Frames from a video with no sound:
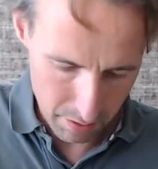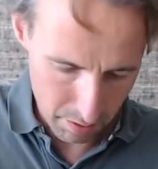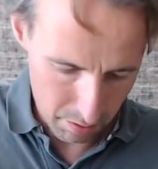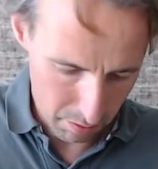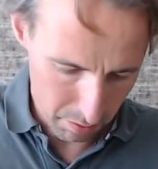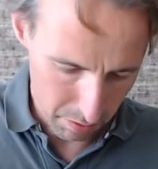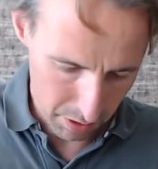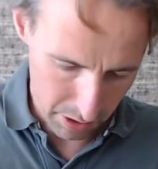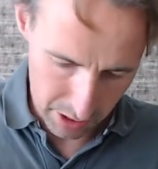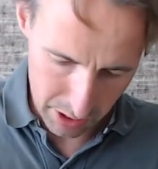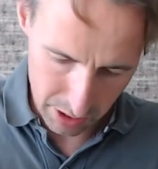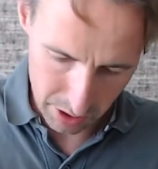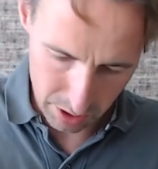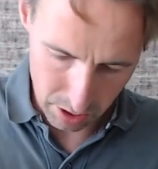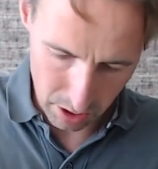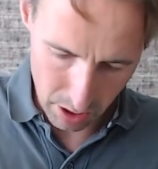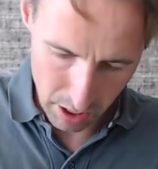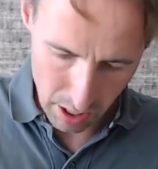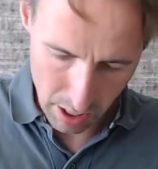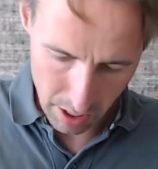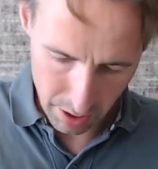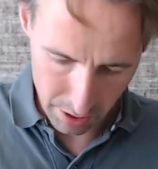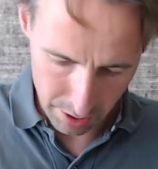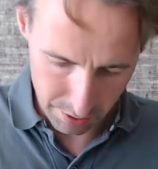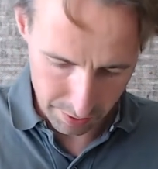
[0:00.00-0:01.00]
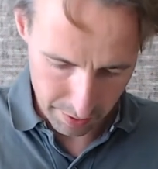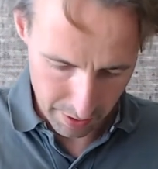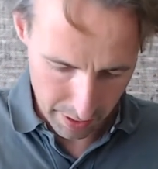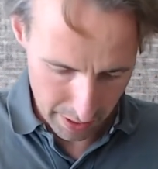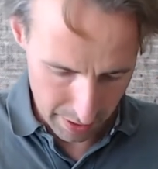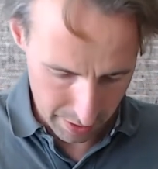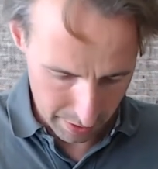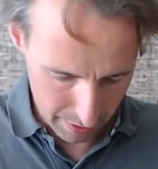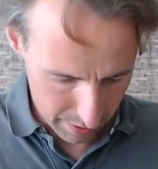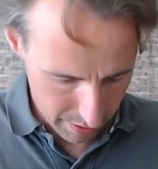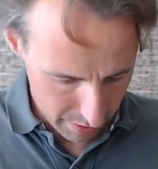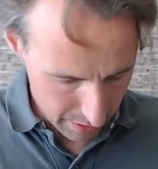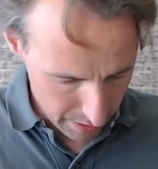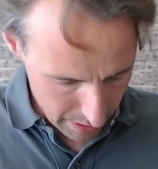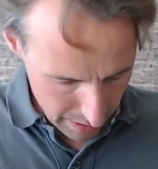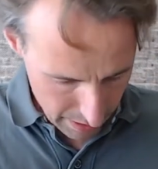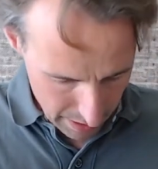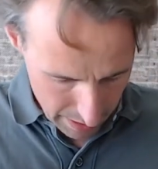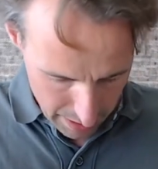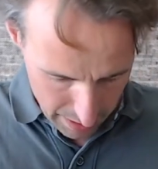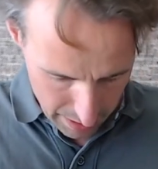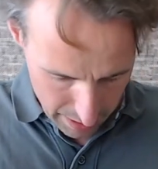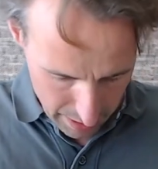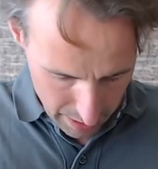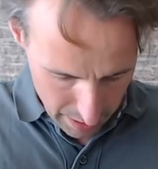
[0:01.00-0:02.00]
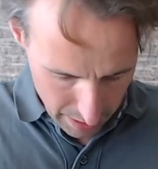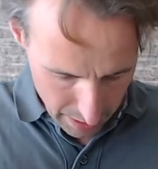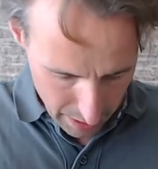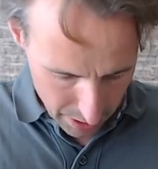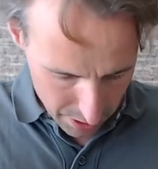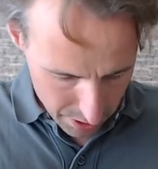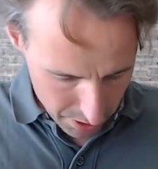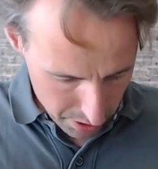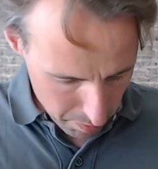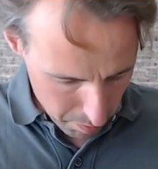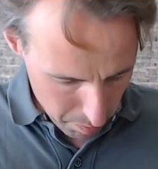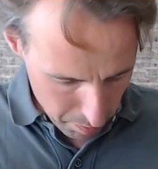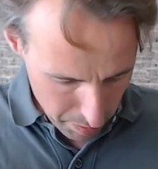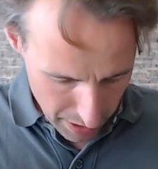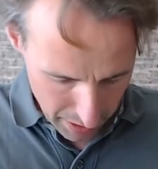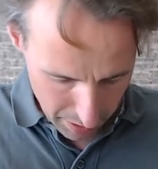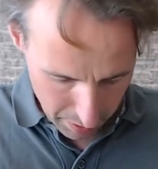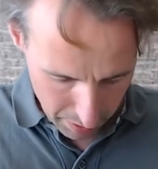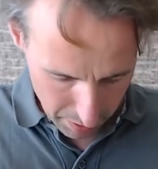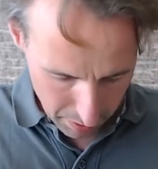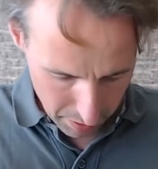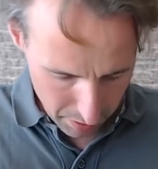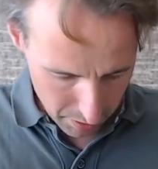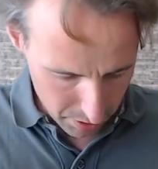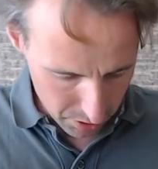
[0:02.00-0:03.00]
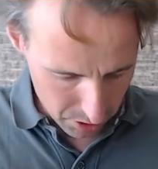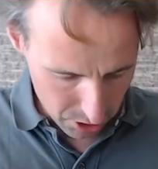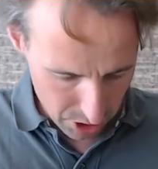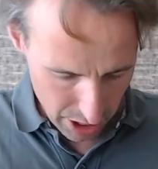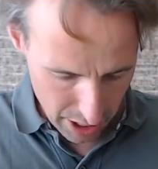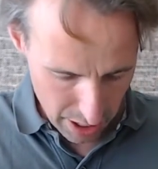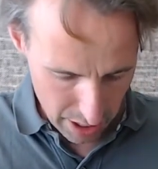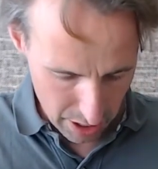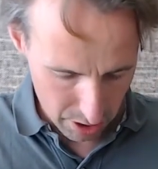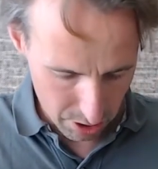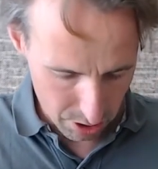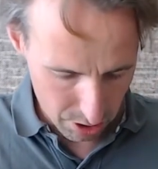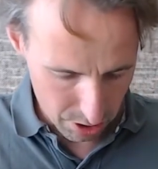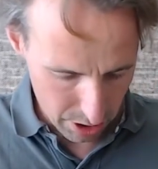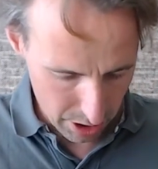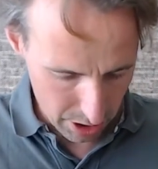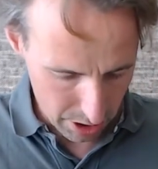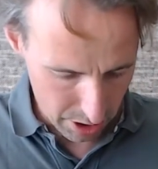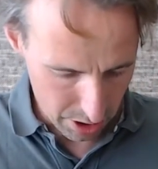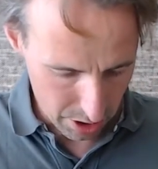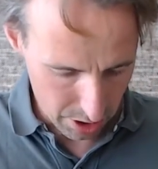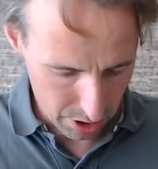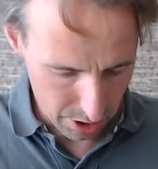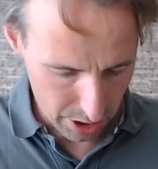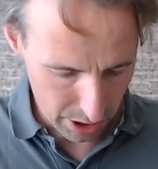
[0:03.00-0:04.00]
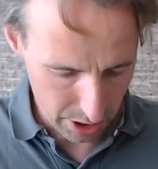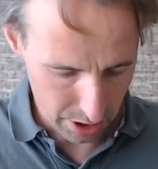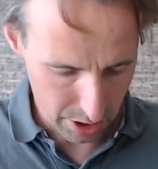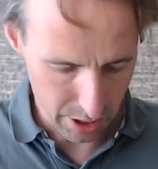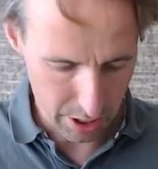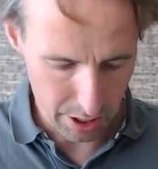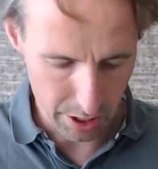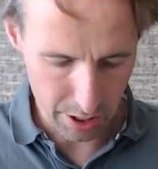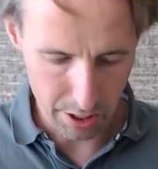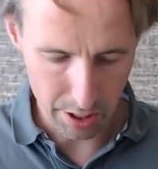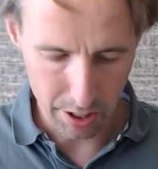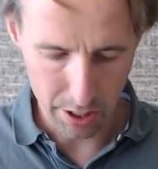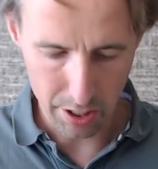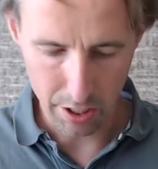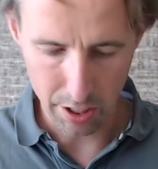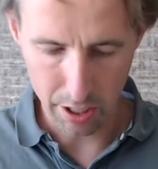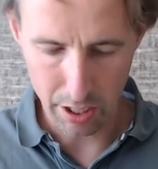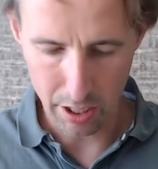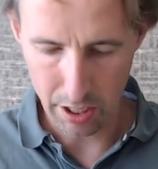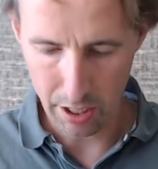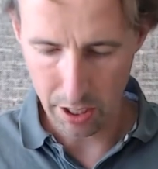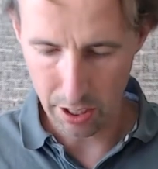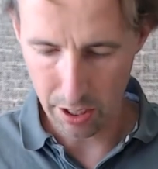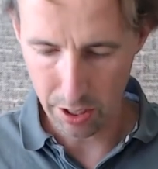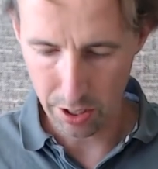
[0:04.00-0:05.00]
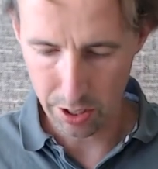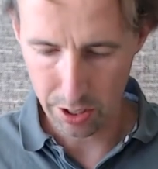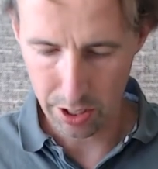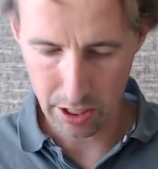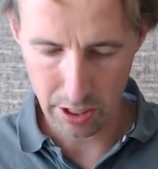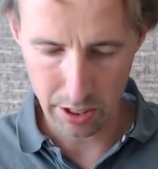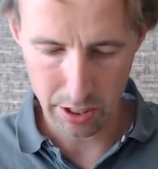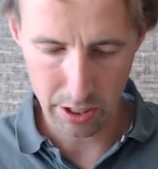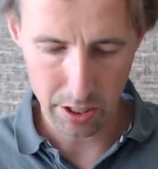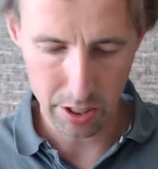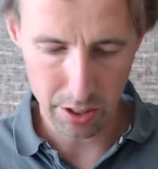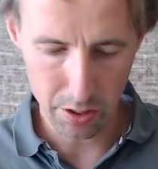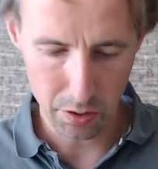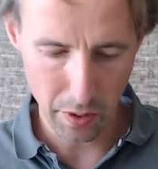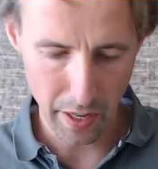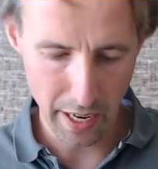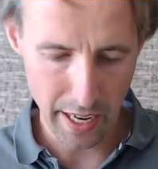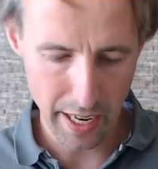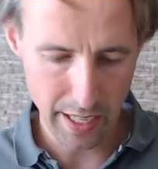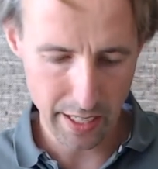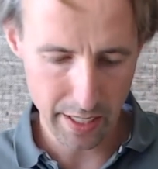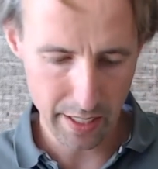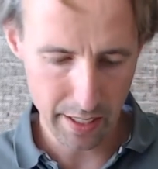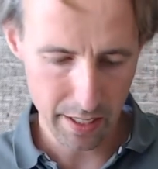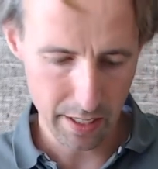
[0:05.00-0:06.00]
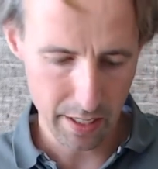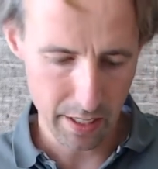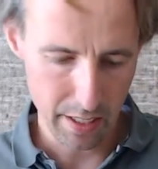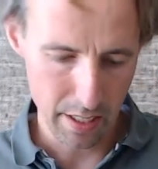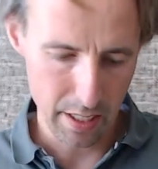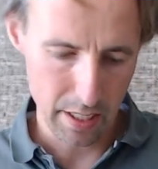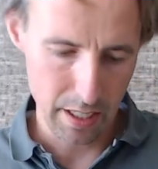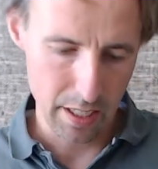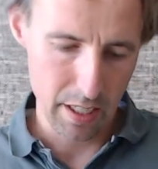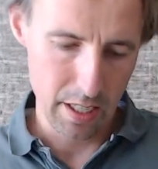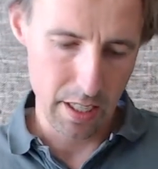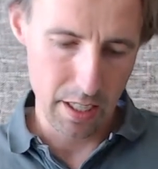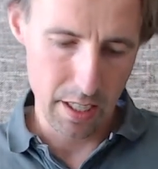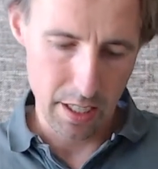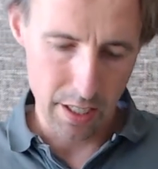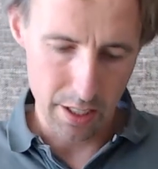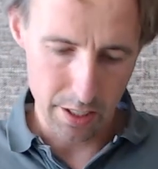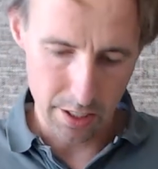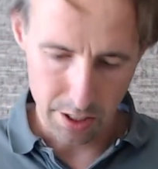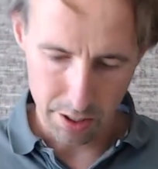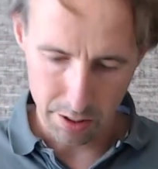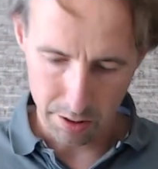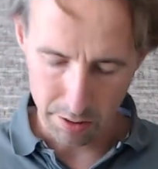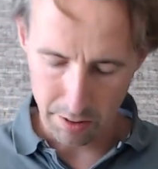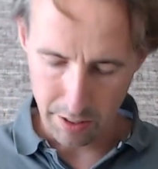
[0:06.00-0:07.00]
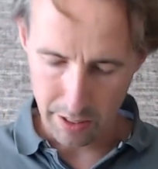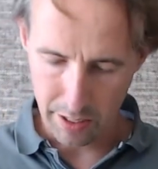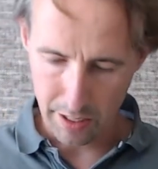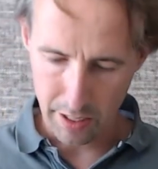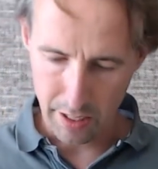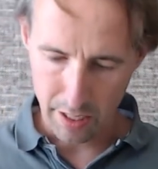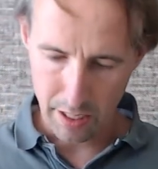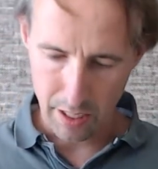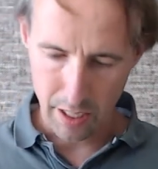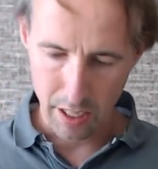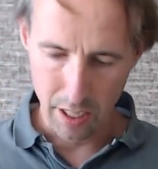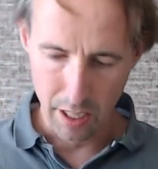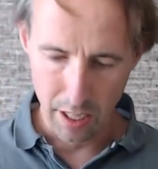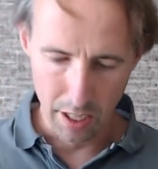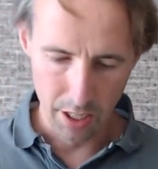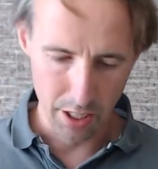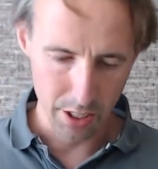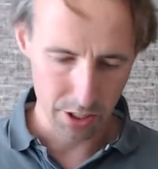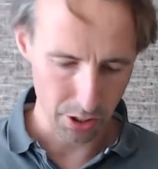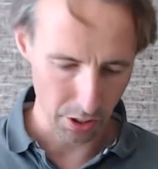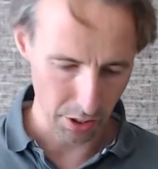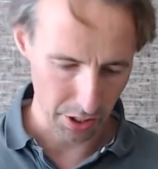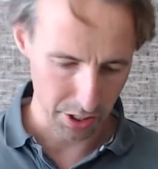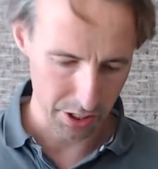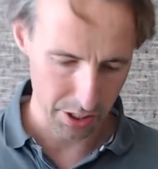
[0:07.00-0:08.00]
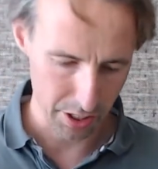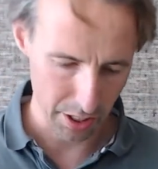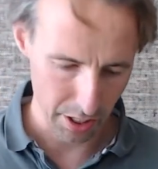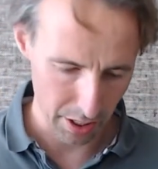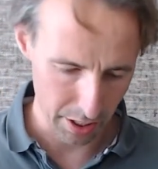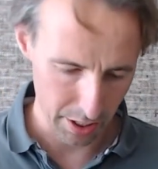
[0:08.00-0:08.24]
with this large fan. It's a big change. It's a 60 to 80 degree. So it's a